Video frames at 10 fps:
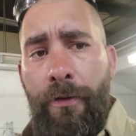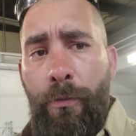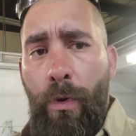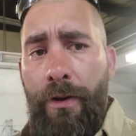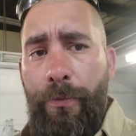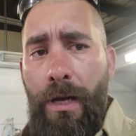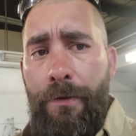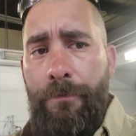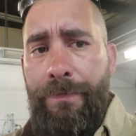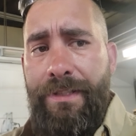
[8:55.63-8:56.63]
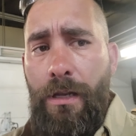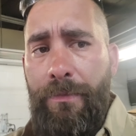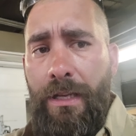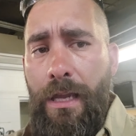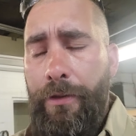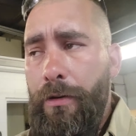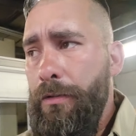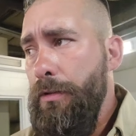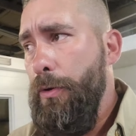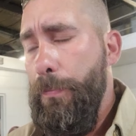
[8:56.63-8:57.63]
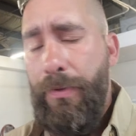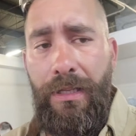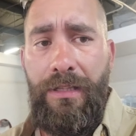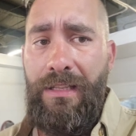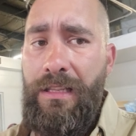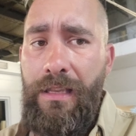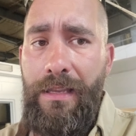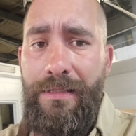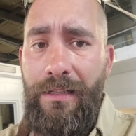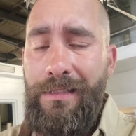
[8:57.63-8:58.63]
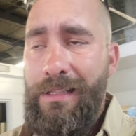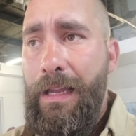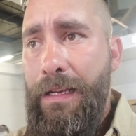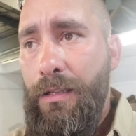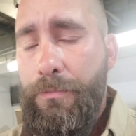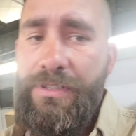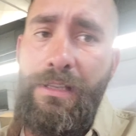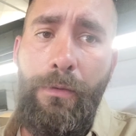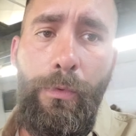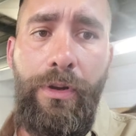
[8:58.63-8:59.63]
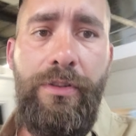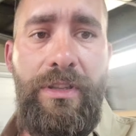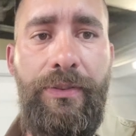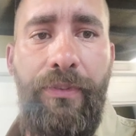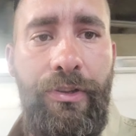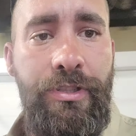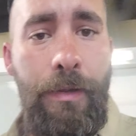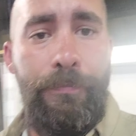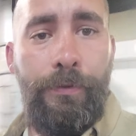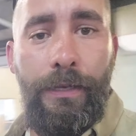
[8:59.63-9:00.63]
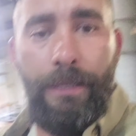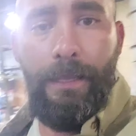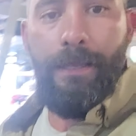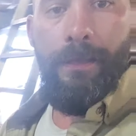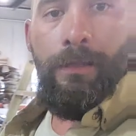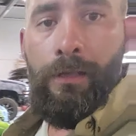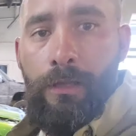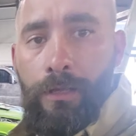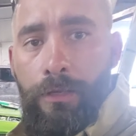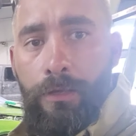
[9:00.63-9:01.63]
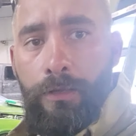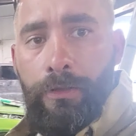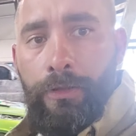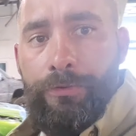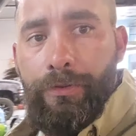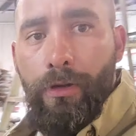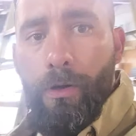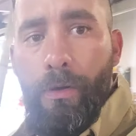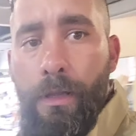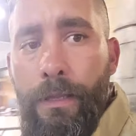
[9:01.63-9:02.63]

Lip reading: one of one, it's come together. Hopefully get the T-case in it tonight. I'm just at work, just finished up for the day. So